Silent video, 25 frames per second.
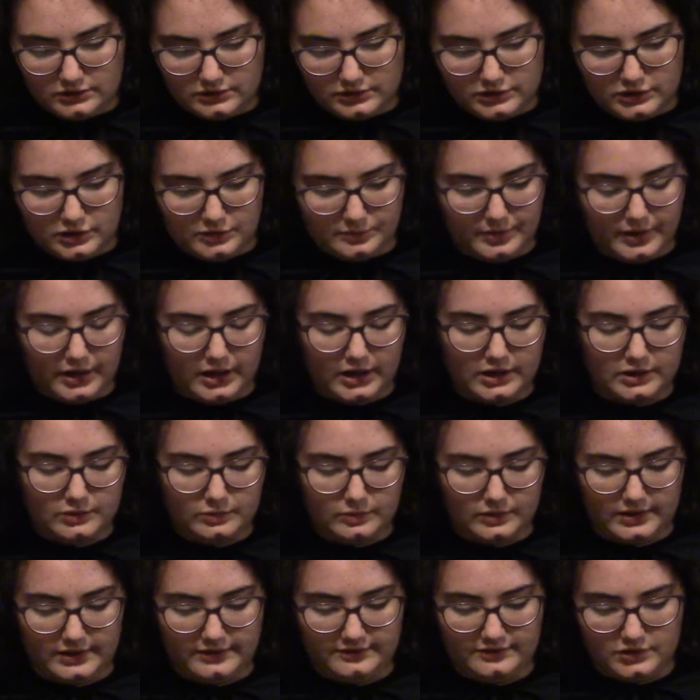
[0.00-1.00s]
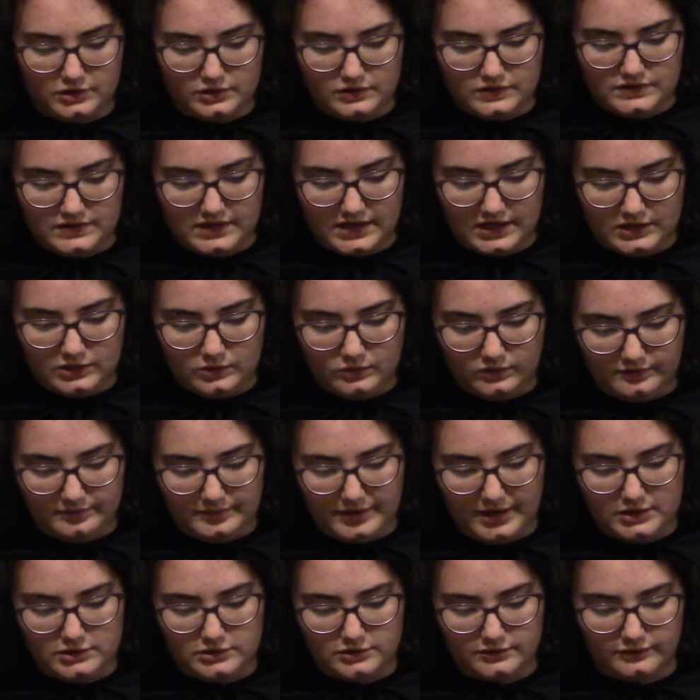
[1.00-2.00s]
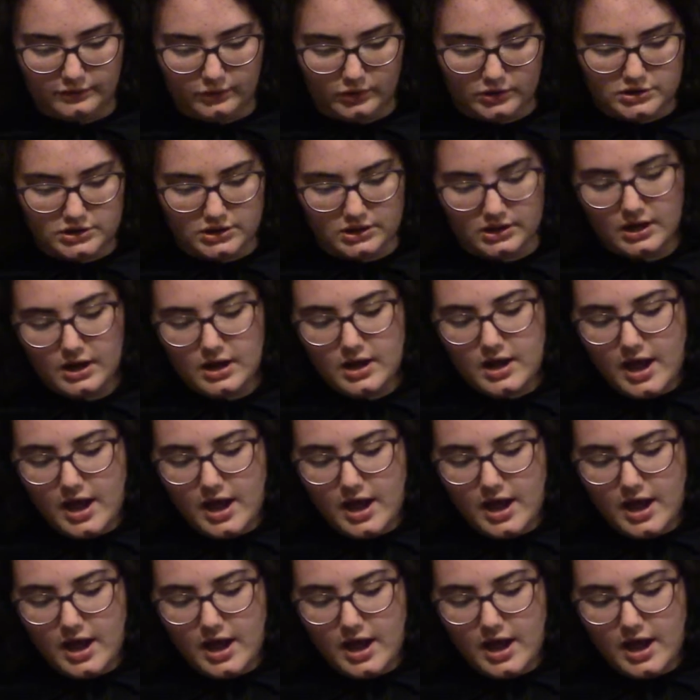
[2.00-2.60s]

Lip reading: in your pocket whenever you stand, you have made your fortune."